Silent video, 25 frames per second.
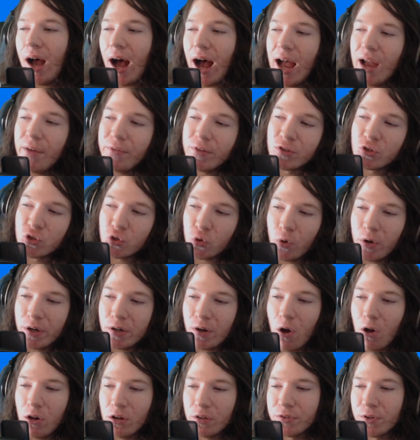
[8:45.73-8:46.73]
I've enjoyed
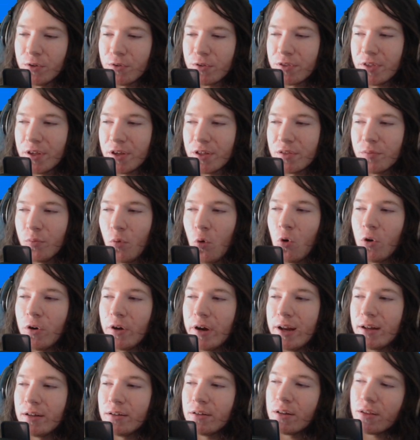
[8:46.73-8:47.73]
all of those things
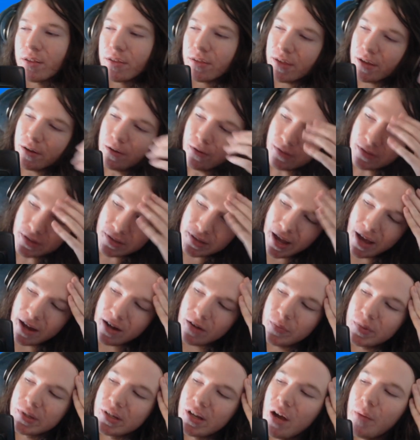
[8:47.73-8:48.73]
more, and singles has kind
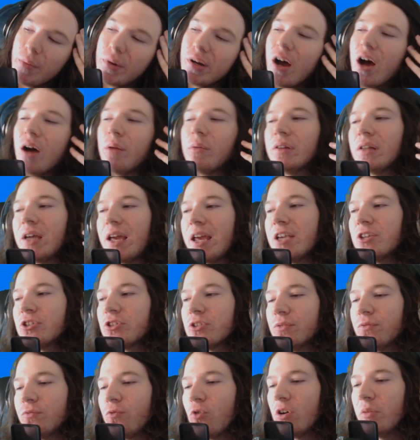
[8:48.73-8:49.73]
of become an
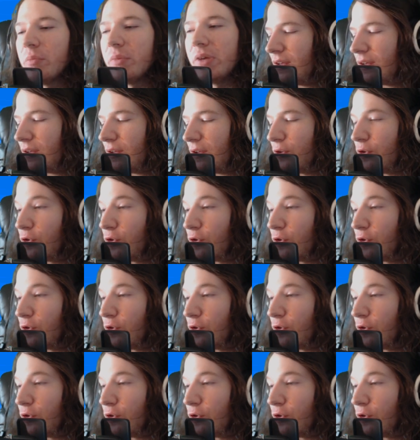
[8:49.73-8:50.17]
obligation for me.